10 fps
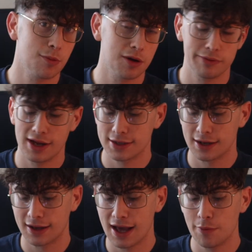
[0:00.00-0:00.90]
my
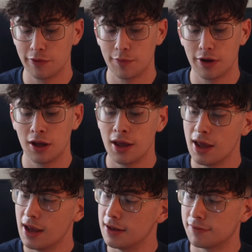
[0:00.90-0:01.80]
Praktica camera, but
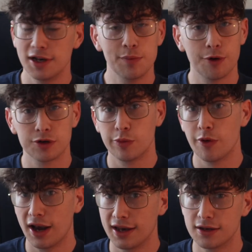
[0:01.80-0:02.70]
it's really
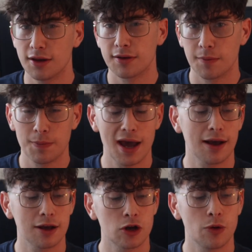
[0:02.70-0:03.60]
portable and it does
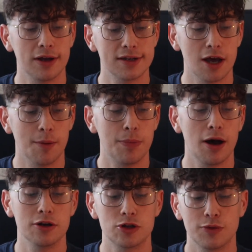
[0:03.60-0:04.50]
pack quite a
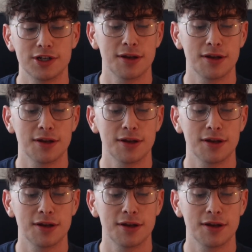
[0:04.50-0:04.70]
punch, which